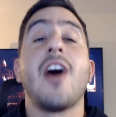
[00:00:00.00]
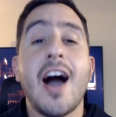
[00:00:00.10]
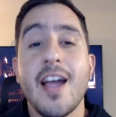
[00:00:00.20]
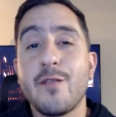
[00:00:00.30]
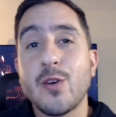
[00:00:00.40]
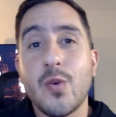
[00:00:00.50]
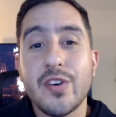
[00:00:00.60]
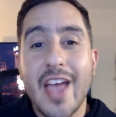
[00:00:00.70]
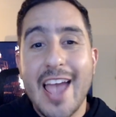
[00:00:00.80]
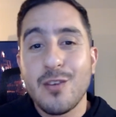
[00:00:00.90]
Hi
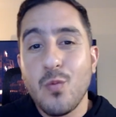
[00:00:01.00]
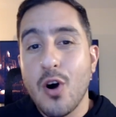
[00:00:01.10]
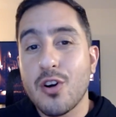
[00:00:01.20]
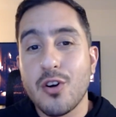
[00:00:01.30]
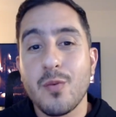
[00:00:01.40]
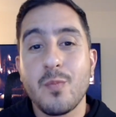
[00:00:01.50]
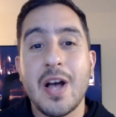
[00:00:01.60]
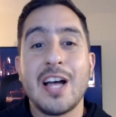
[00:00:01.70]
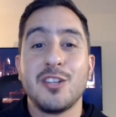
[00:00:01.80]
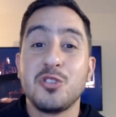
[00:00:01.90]
everyone, and
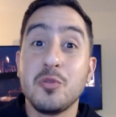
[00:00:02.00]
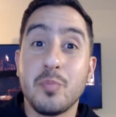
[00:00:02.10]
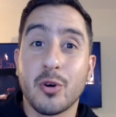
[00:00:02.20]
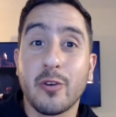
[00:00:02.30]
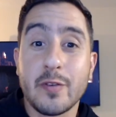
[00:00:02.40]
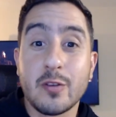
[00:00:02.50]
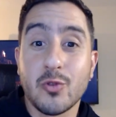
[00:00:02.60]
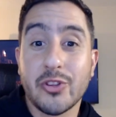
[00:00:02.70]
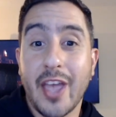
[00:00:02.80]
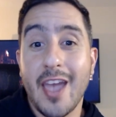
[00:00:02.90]
welcome to Book Reviews
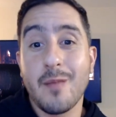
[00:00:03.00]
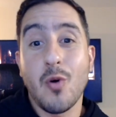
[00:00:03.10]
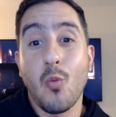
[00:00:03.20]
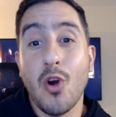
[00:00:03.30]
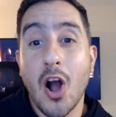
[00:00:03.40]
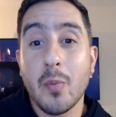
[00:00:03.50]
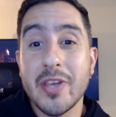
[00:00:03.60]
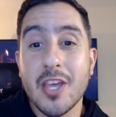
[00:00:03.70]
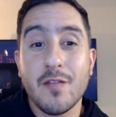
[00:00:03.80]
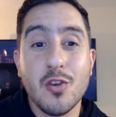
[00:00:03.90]
with Gabe, where I'll be
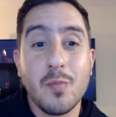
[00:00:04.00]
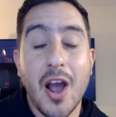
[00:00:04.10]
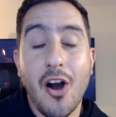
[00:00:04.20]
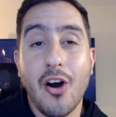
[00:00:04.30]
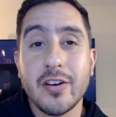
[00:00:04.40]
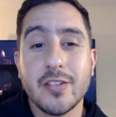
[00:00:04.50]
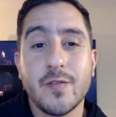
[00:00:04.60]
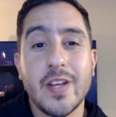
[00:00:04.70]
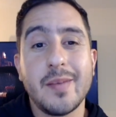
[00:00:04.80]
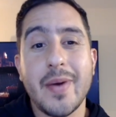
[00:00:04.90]
giving you my honest
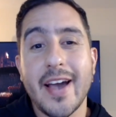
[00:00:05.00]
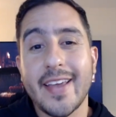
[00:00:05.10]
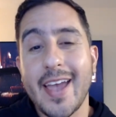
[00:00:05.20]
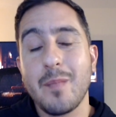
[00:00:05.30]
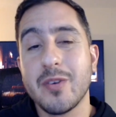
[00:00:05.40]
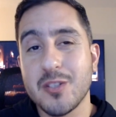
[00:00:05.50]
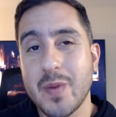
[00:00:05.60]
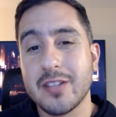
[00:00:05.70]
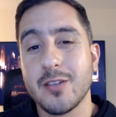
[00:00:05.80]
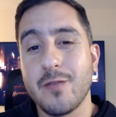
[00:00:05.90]
feedback and
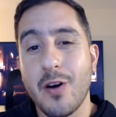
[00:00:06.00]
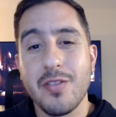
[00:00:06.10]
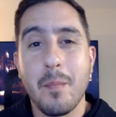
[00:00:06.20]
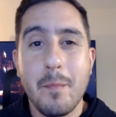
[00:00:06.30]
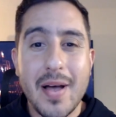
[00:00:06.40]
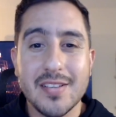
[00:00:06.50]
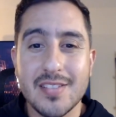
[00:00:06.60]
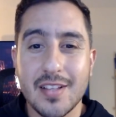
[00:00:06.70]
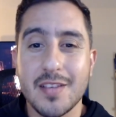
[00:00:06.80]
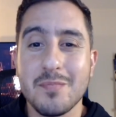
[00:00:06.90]
perspective on the
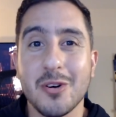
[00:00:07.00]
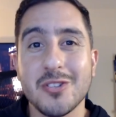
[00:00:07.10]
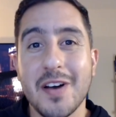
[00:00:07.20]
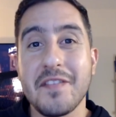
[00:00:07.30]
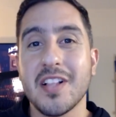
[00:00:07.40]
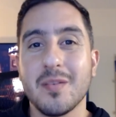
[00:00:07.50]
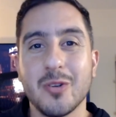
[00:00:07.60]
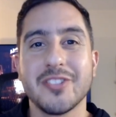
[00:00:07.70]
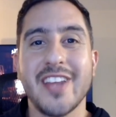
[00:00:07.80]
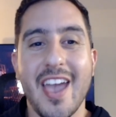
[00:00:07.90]
best-selling books
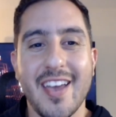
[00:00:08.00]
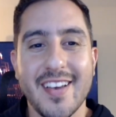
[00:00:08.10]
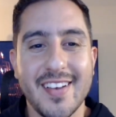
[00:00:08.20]
available today.